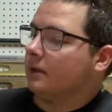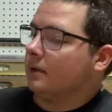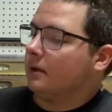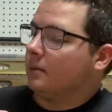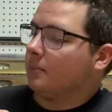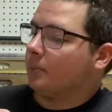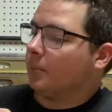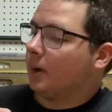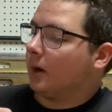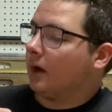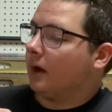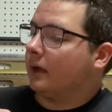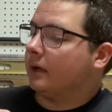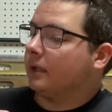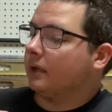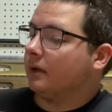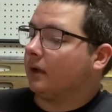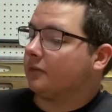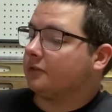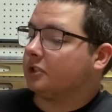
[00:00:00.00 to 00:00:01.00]
But
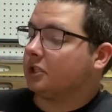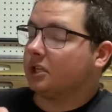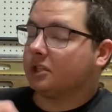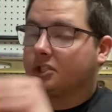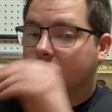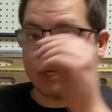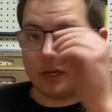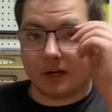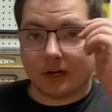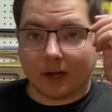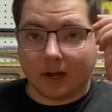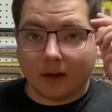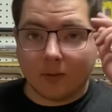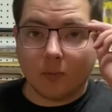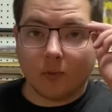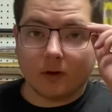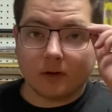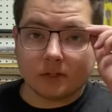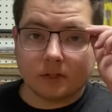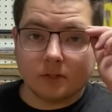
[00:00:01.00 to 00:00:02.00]
enough chit-chat, I
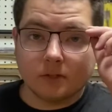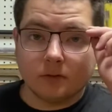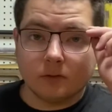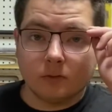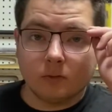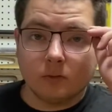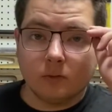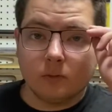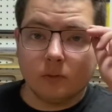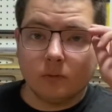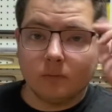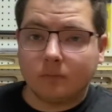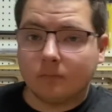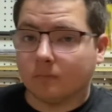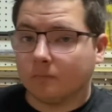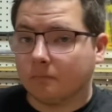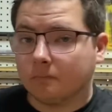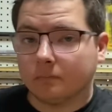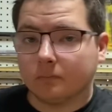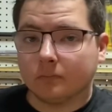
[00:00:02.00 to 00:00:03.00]
want to
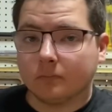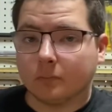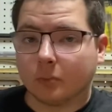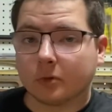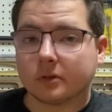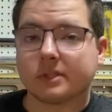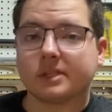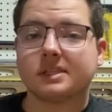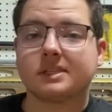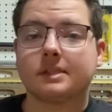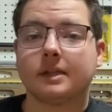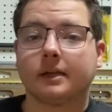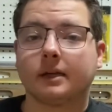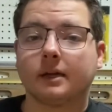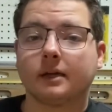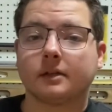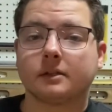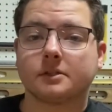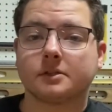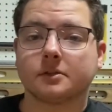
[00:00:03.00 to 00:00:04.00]
put this thing
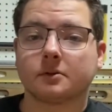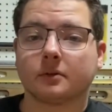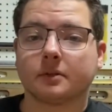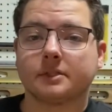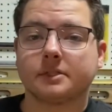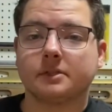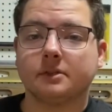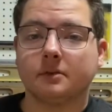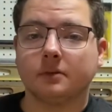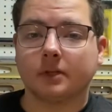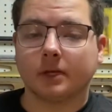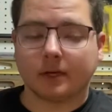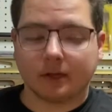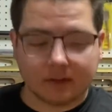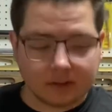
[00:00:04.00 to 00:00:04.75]
on, so let's do that.